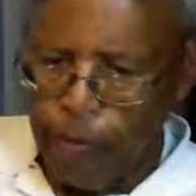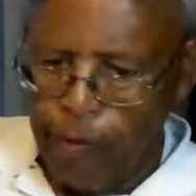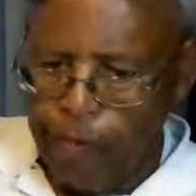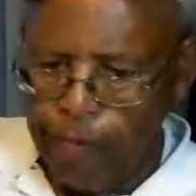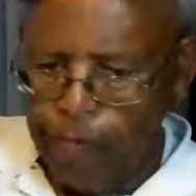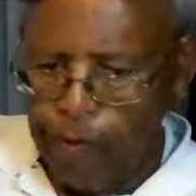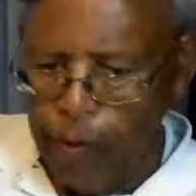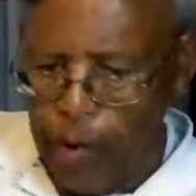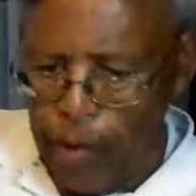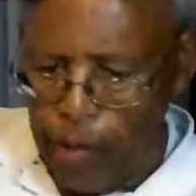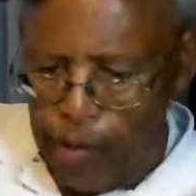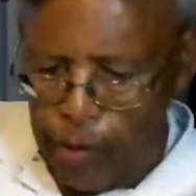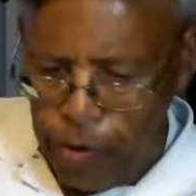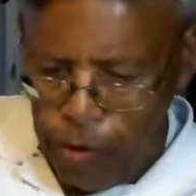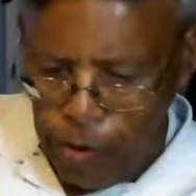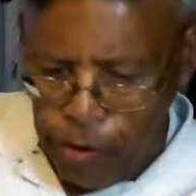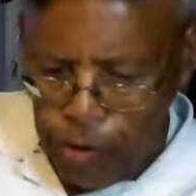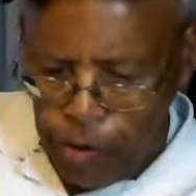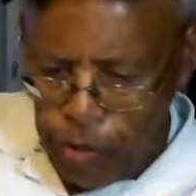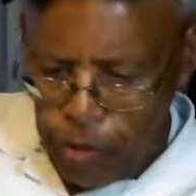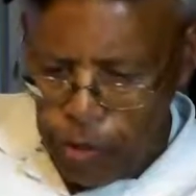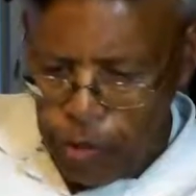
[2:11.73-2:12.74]
the
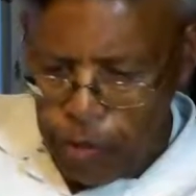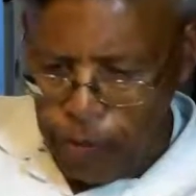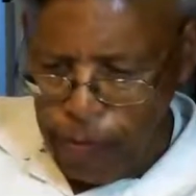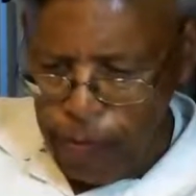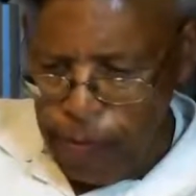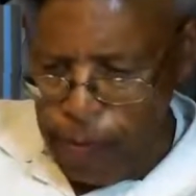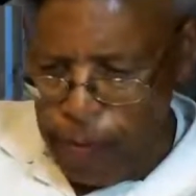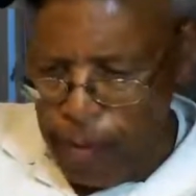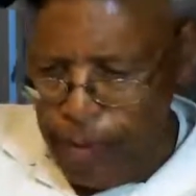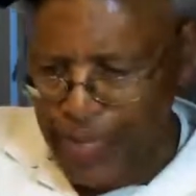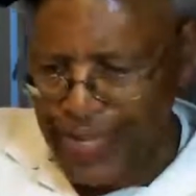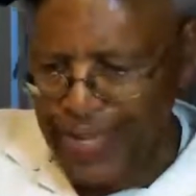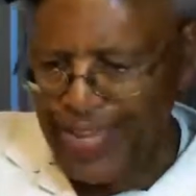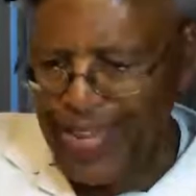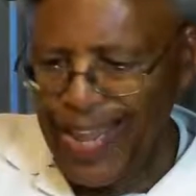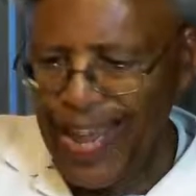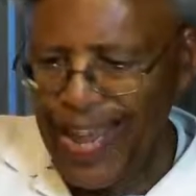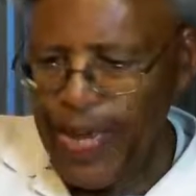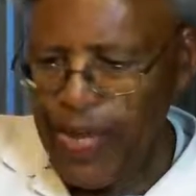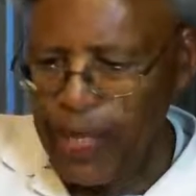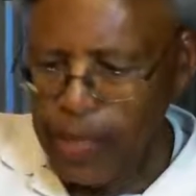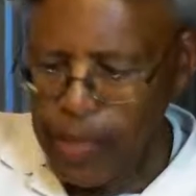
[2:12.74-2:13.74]
father's
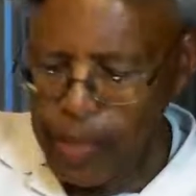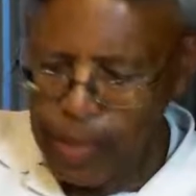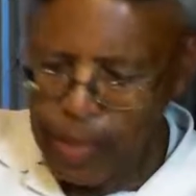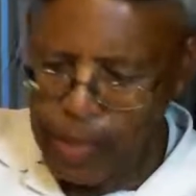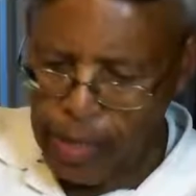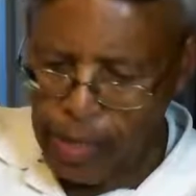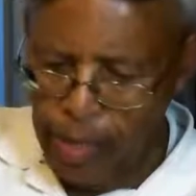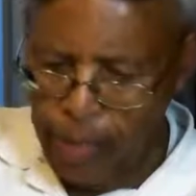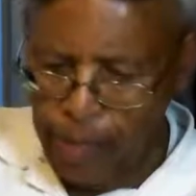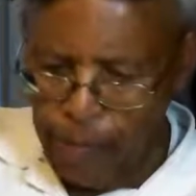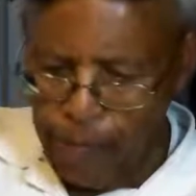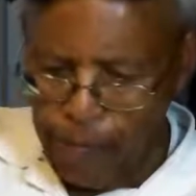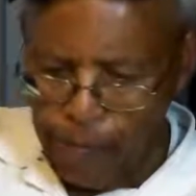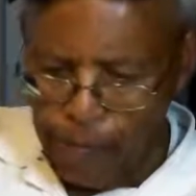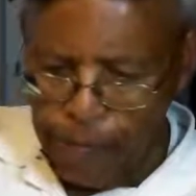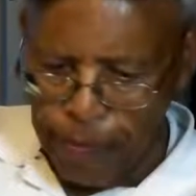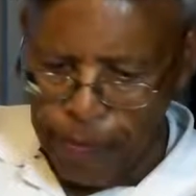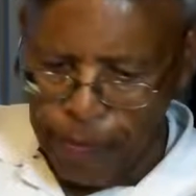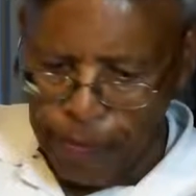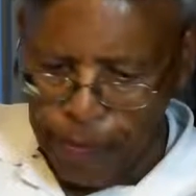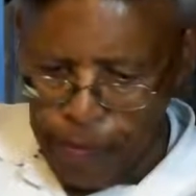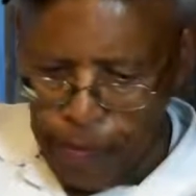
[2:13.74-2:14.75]
estates,
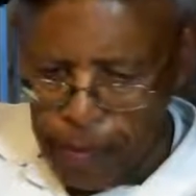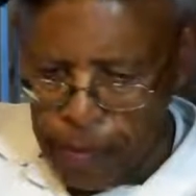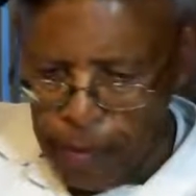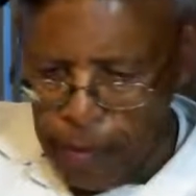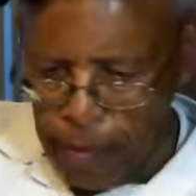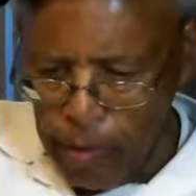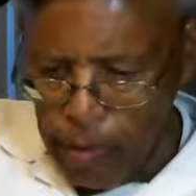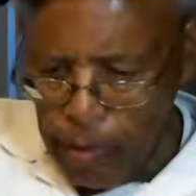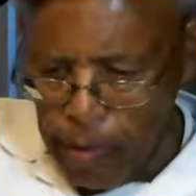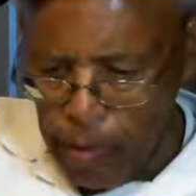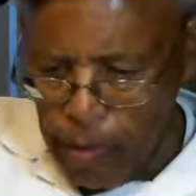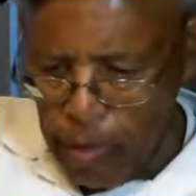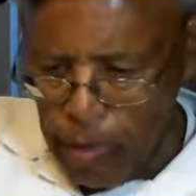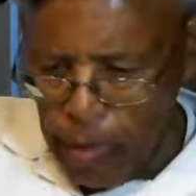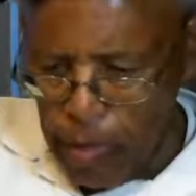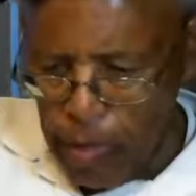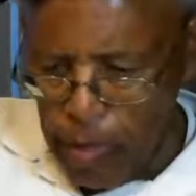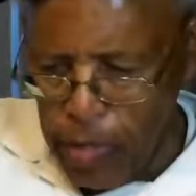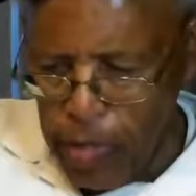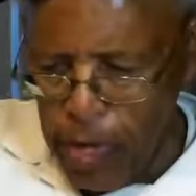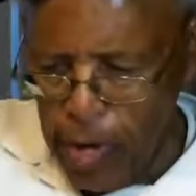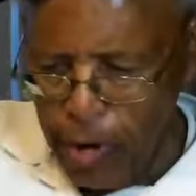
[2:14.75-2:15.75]

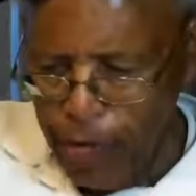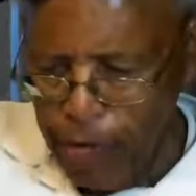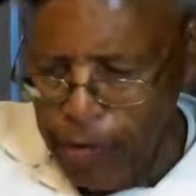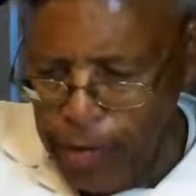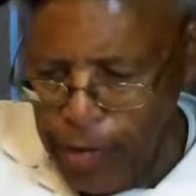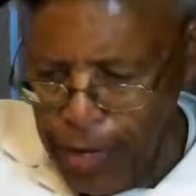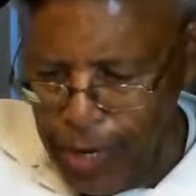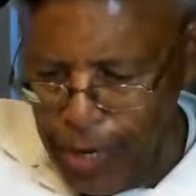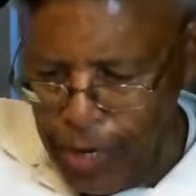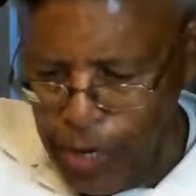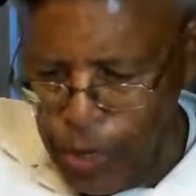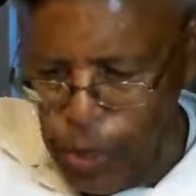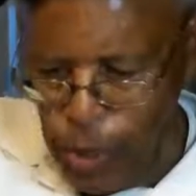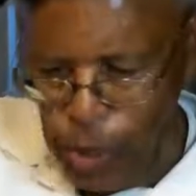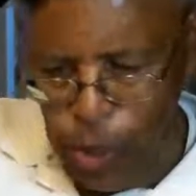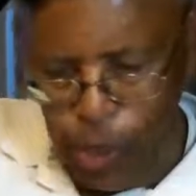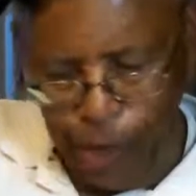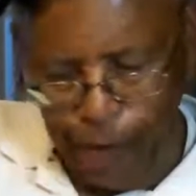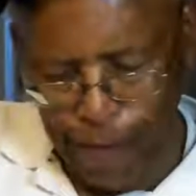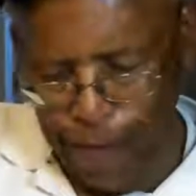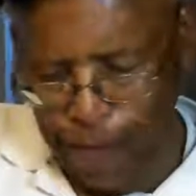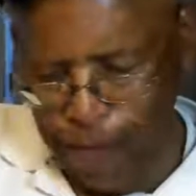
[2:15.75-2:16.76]
his heritage,
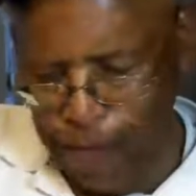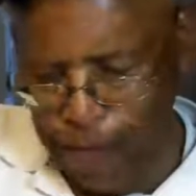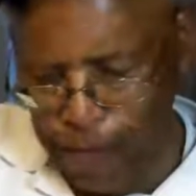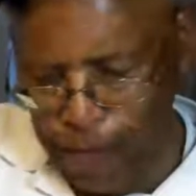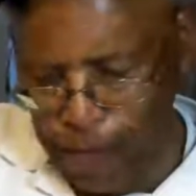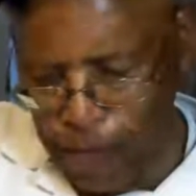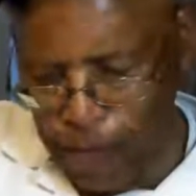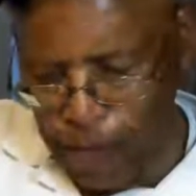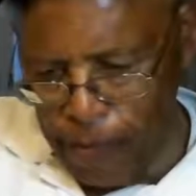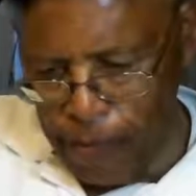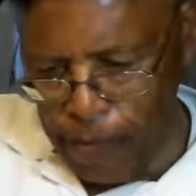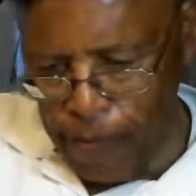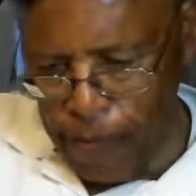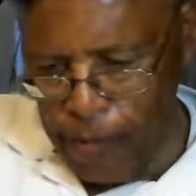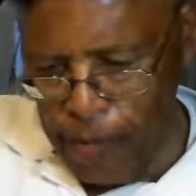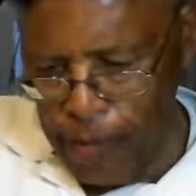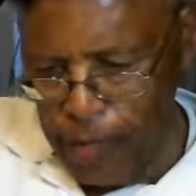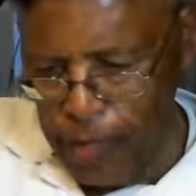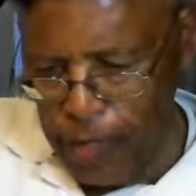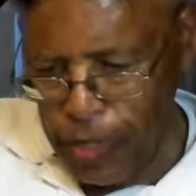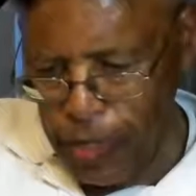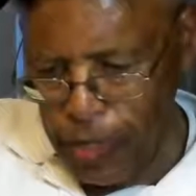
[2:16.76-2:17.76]
the
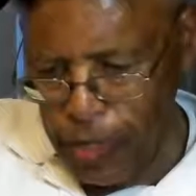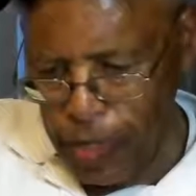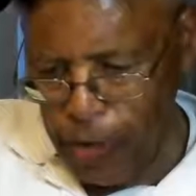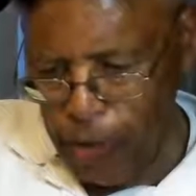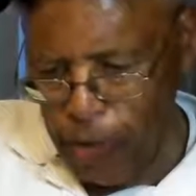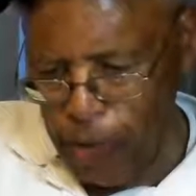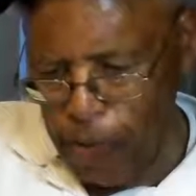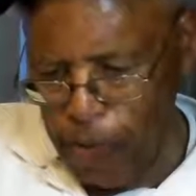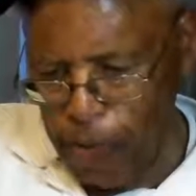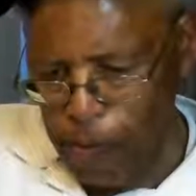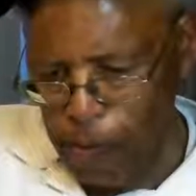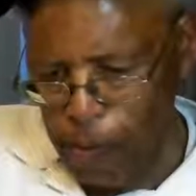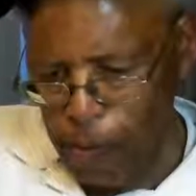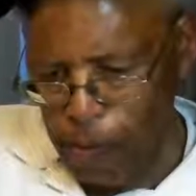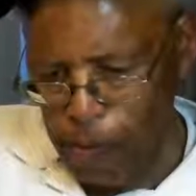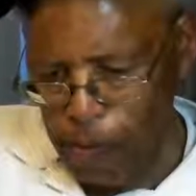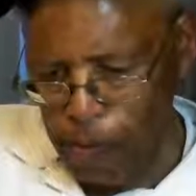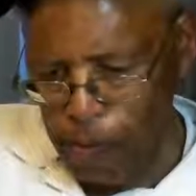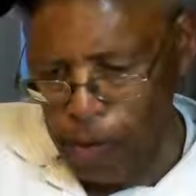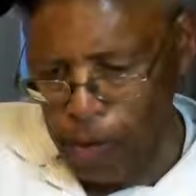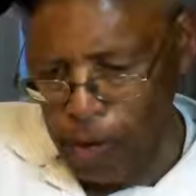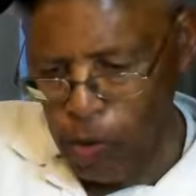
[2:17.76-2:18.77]
things that he would
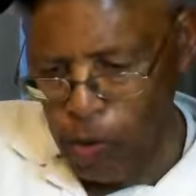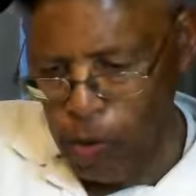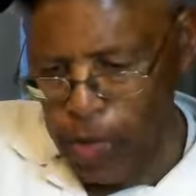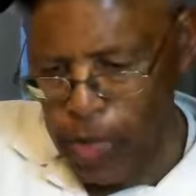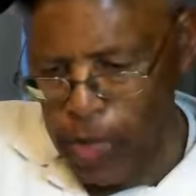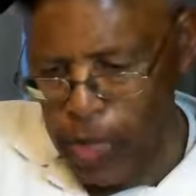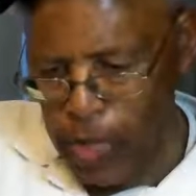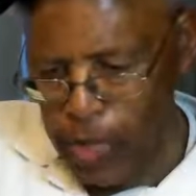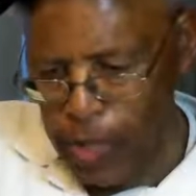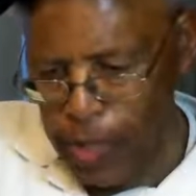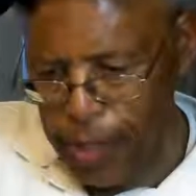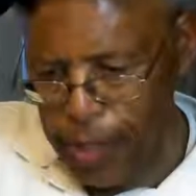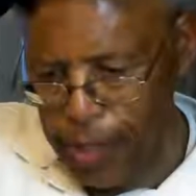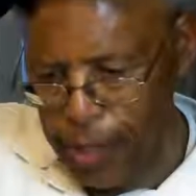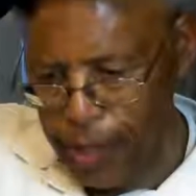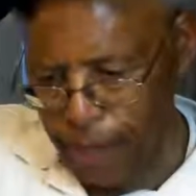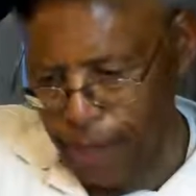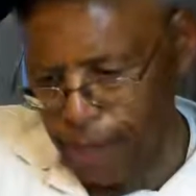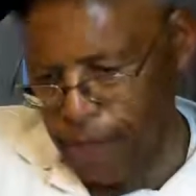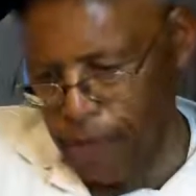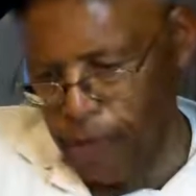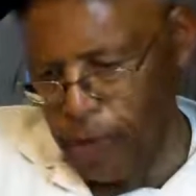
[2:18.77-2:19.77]
bequeath
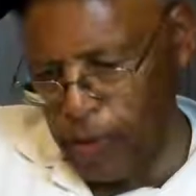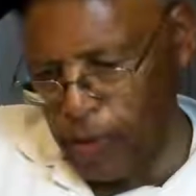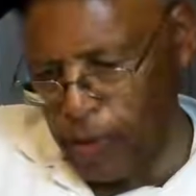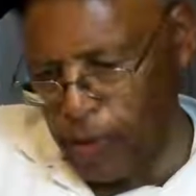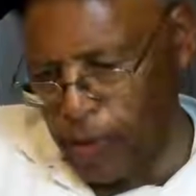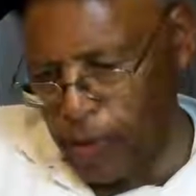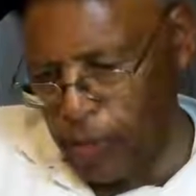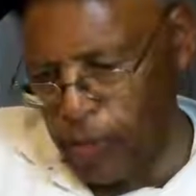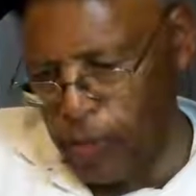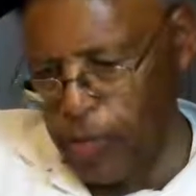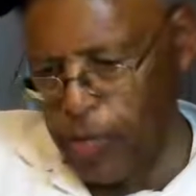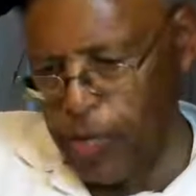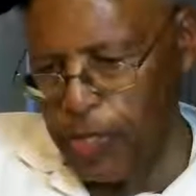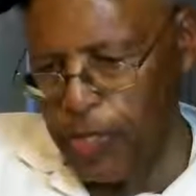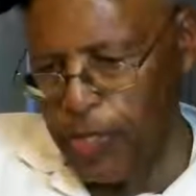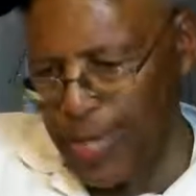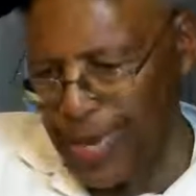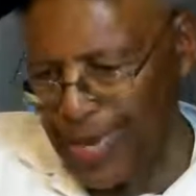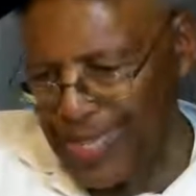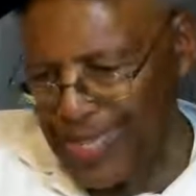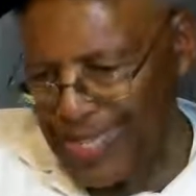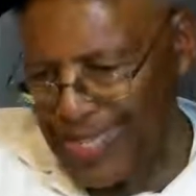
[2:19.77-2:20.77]
to the
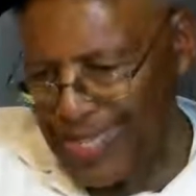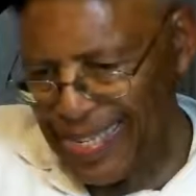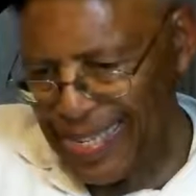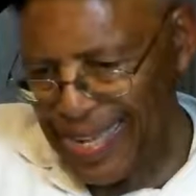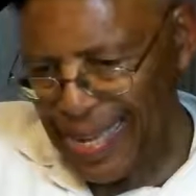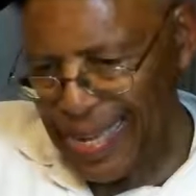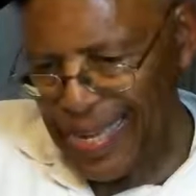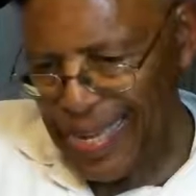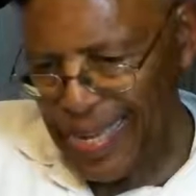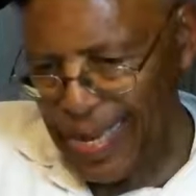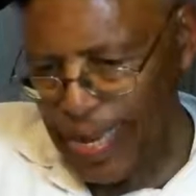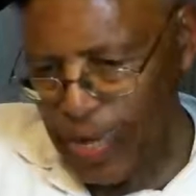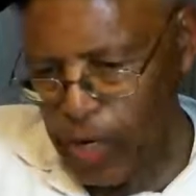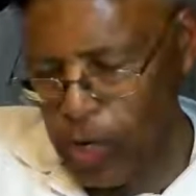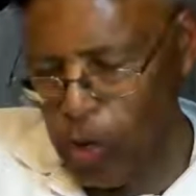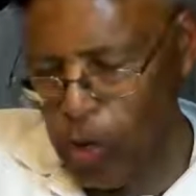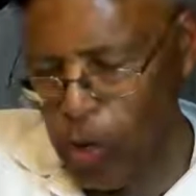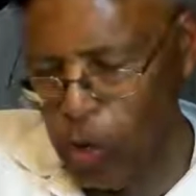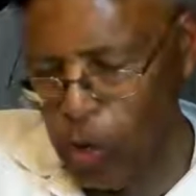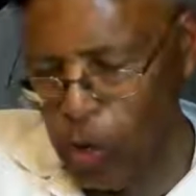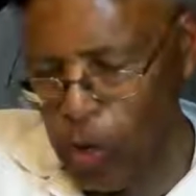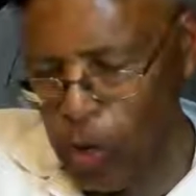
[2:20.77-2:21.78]
sons that he had
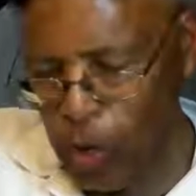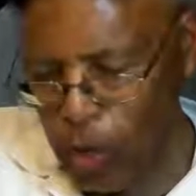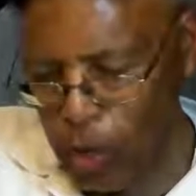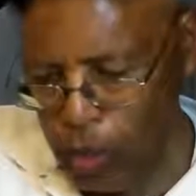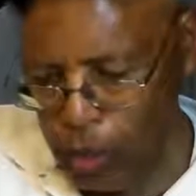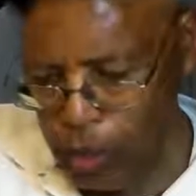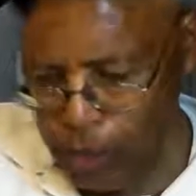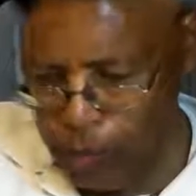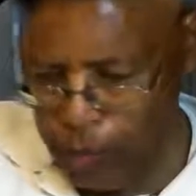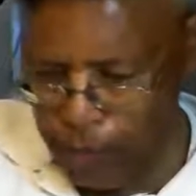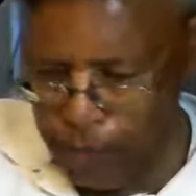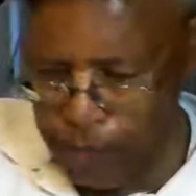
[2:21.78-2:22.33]
called